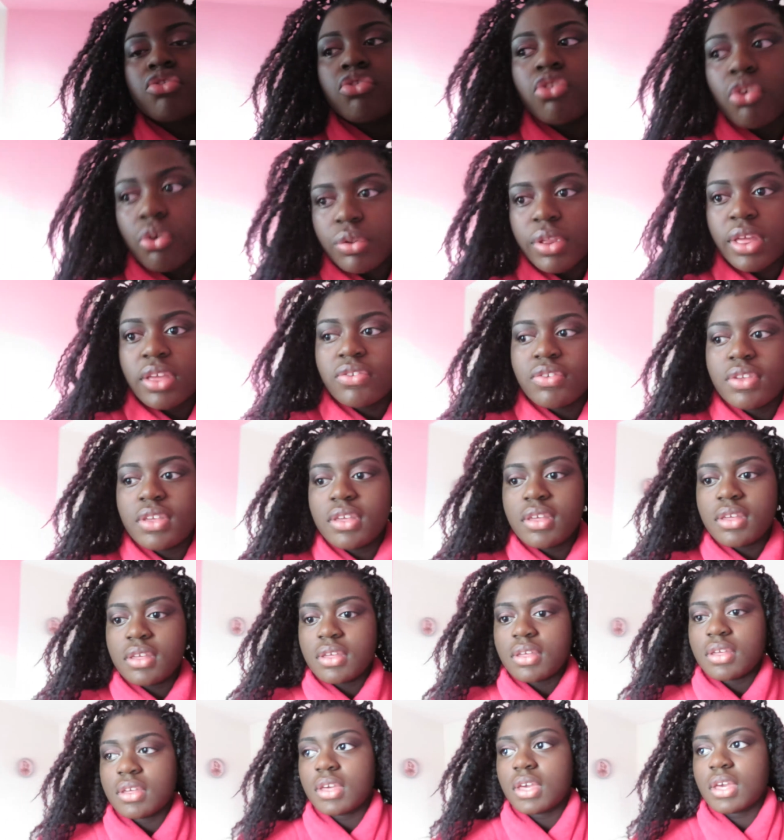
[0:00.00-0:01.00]
so
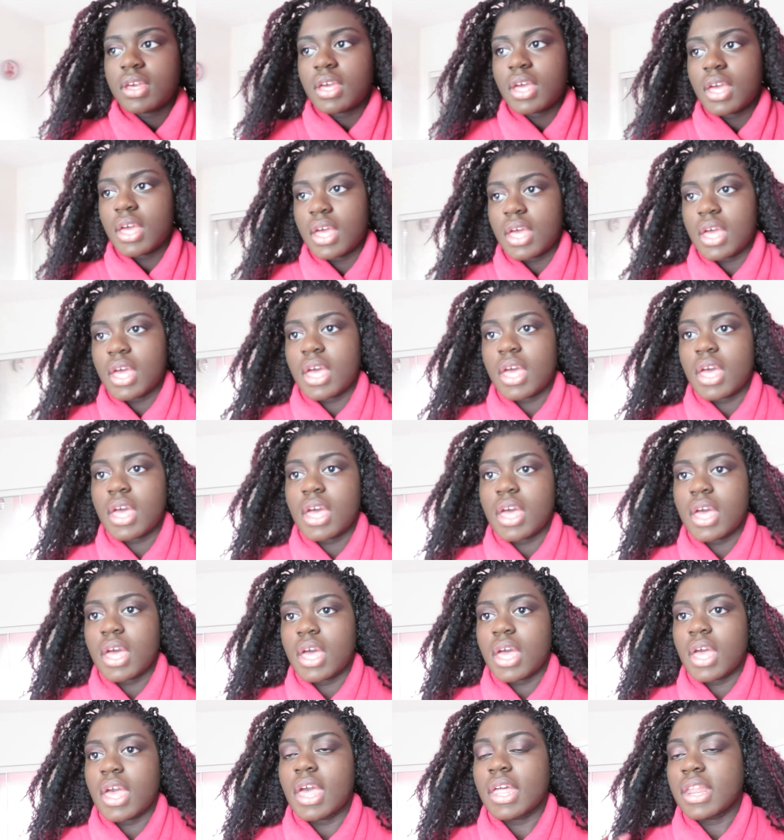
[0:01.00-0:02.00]
lazy.
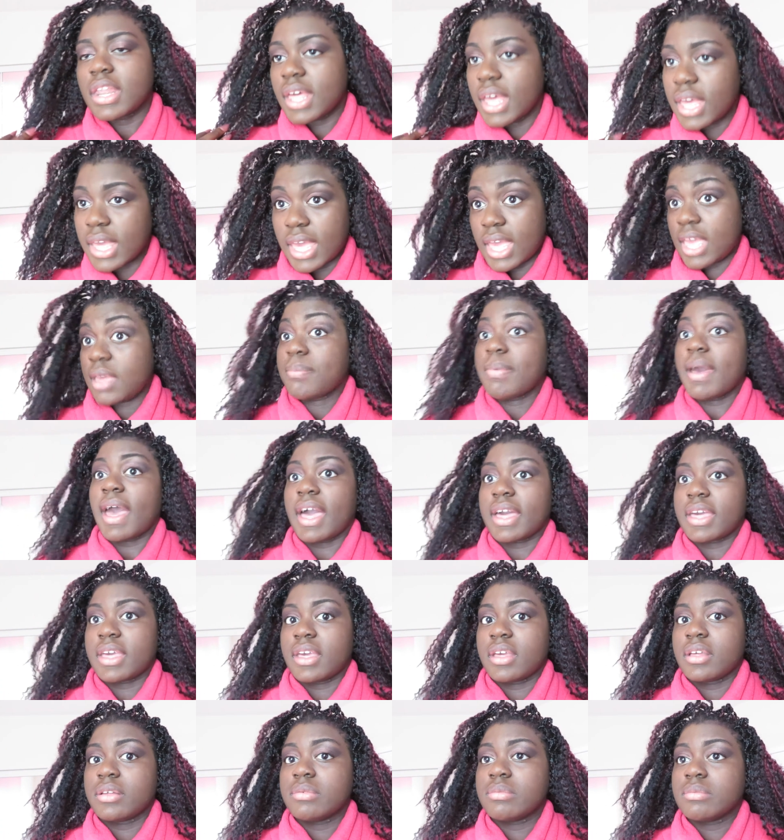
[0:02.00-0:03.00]
And I hate
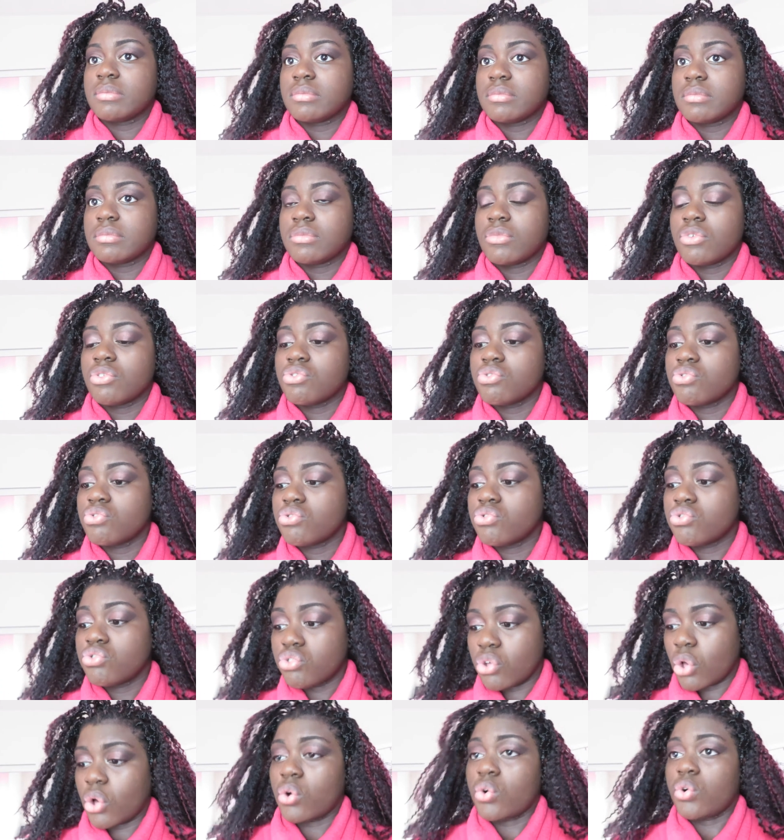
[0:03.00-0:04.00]
packing.
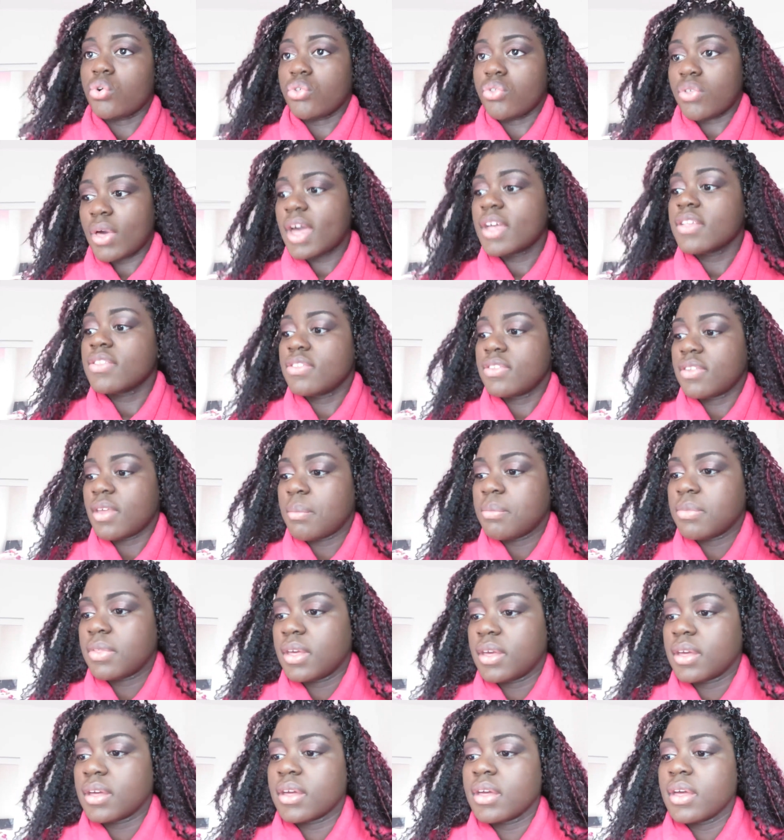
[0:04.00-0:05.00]
So that's
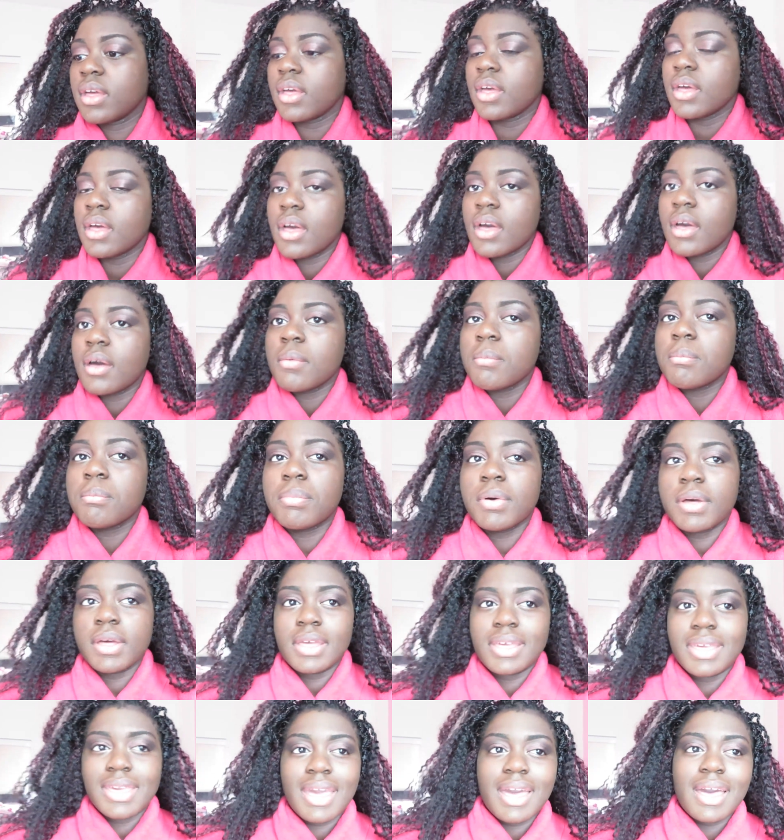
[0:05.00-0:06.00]
something.
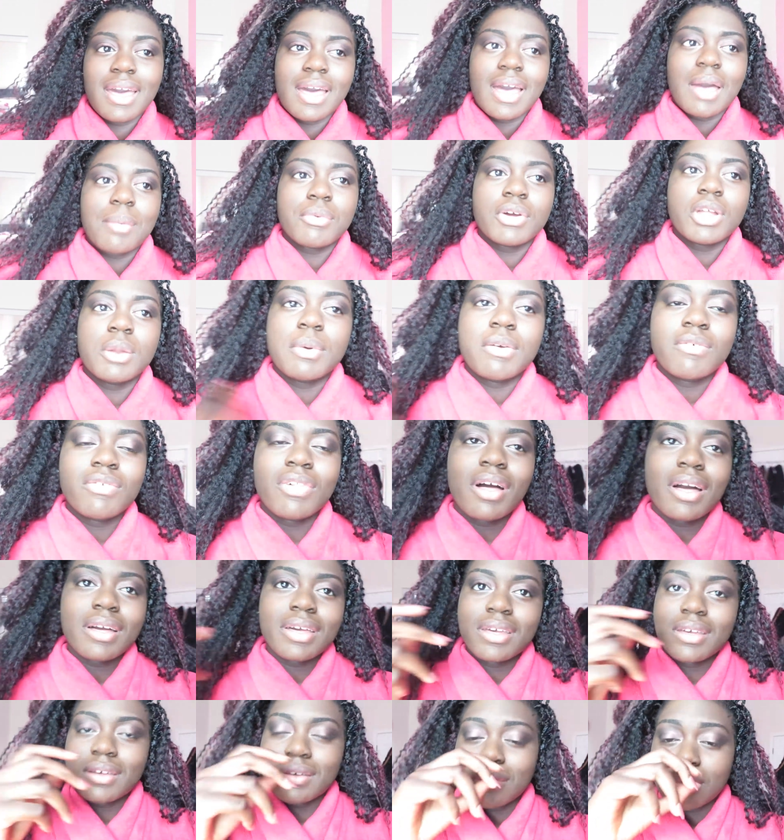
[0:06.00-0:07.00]
But yeah, I'm going to be
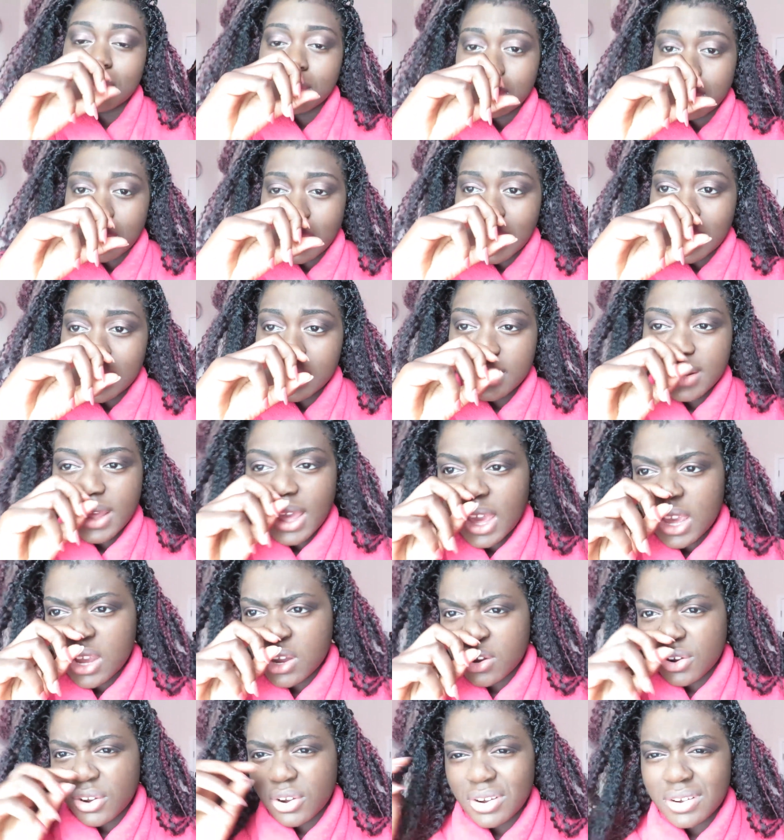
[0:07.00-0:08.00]
vlogging my
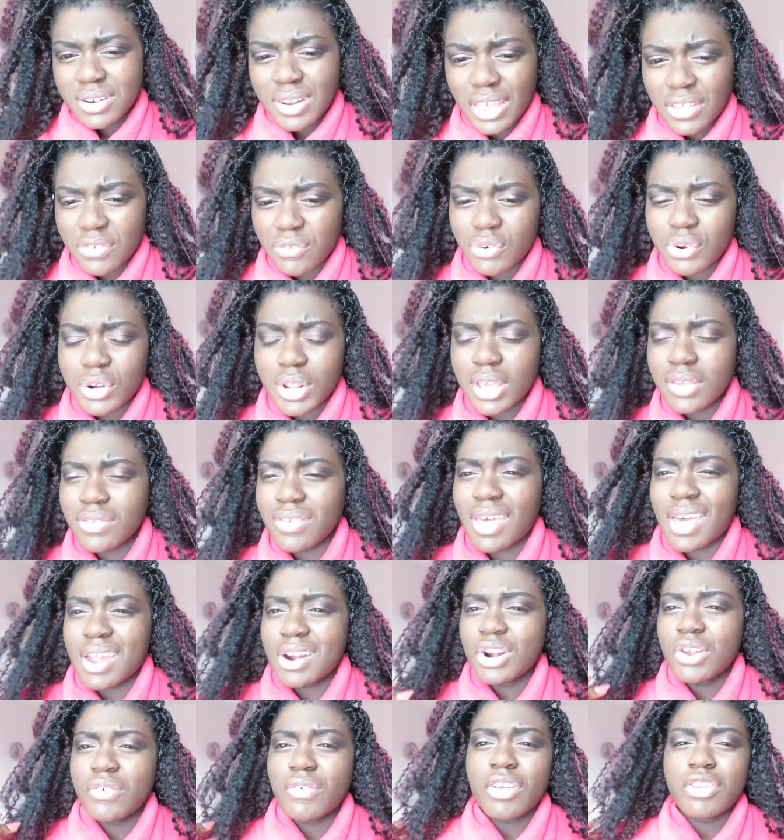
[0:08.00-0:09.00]
entire next four days.
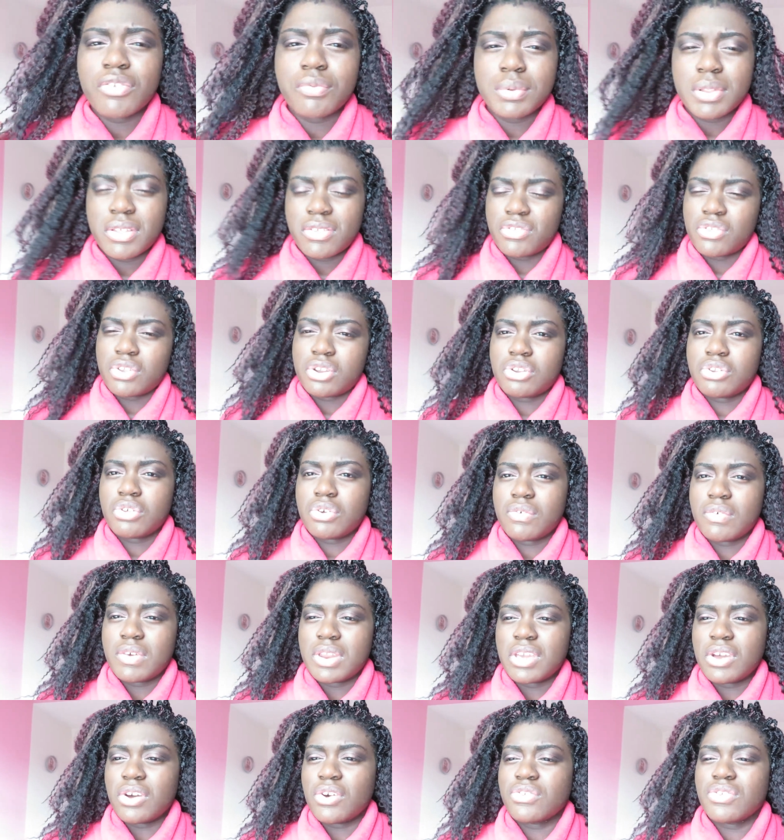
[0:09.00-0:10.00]
I don't know if I'll split into two
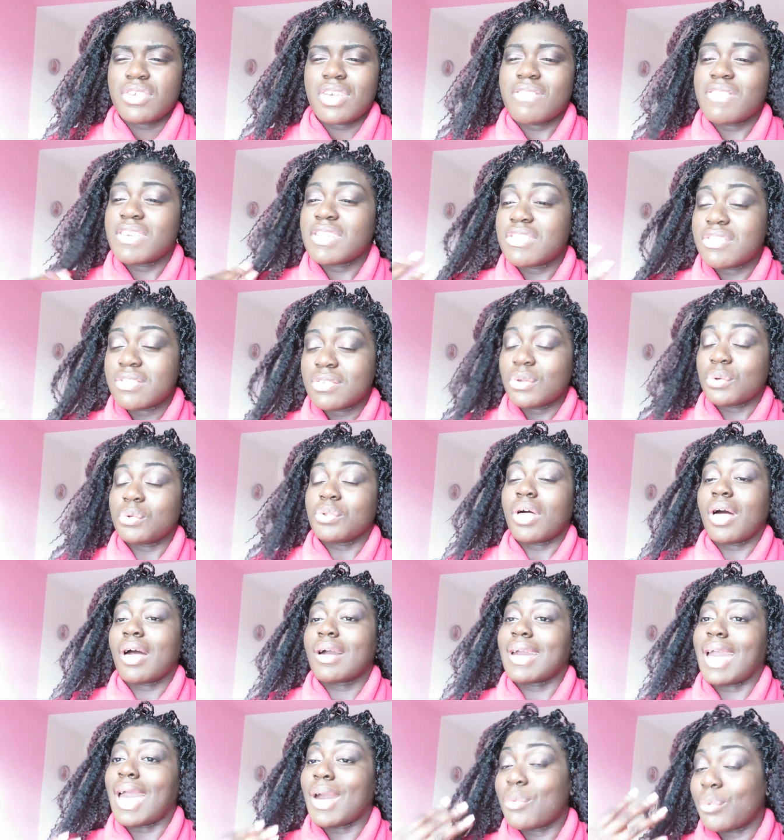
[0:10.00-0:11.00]
videos. If it's too
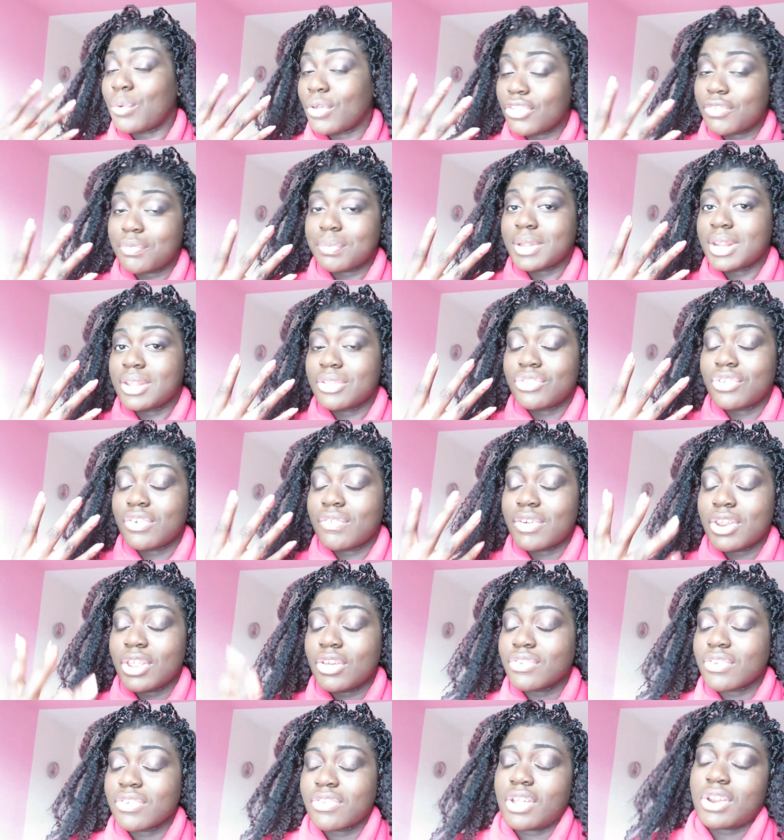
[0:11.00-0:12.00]
long, I will split into two
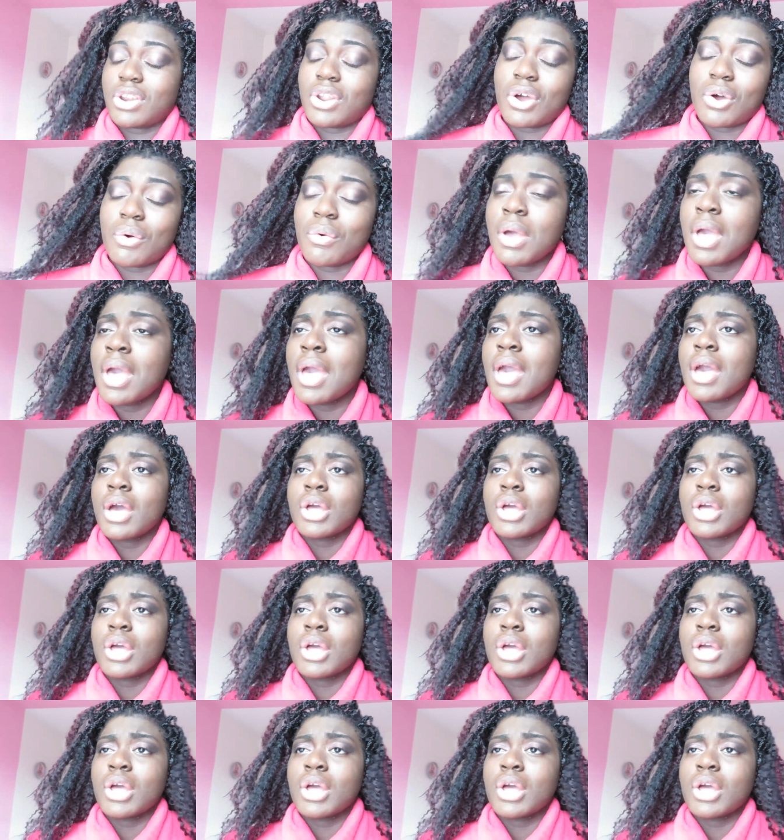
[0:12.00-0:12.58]
videos because I know